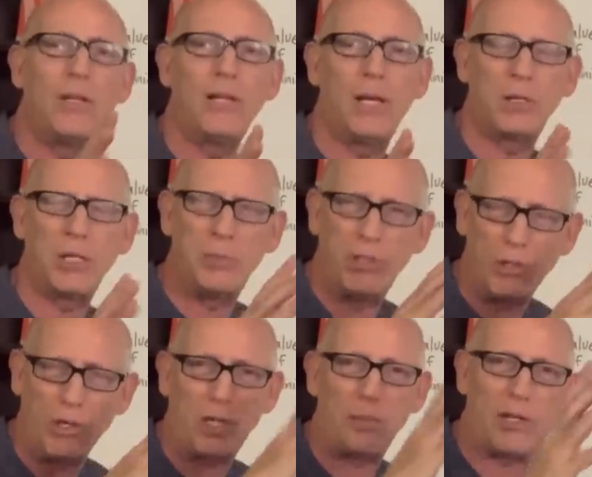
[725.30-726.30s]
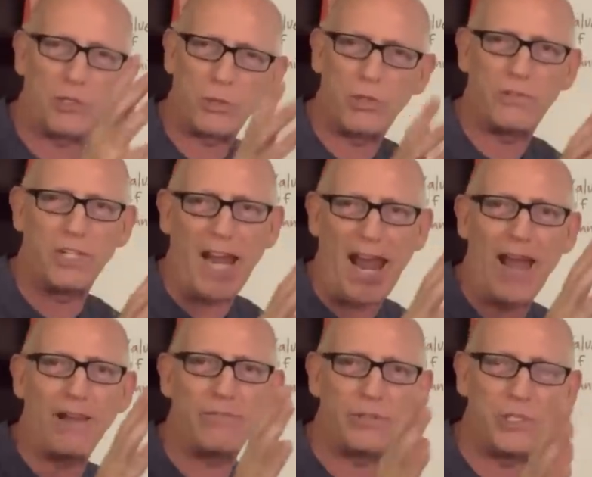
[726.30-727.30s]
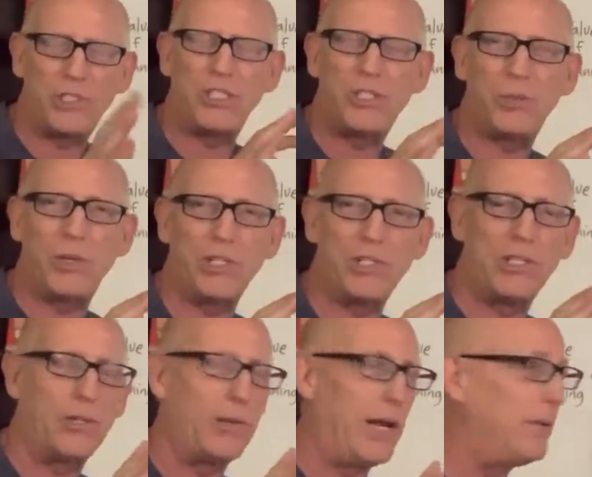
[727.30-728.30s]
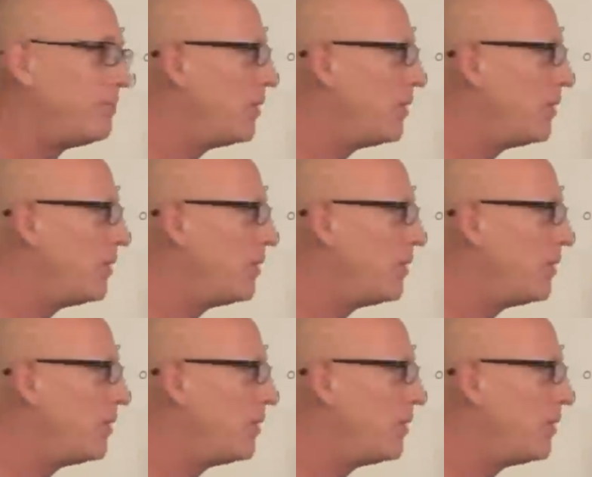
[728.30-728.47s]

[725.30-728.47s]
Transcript: I'm going to be talking about sort of an average situation here, right?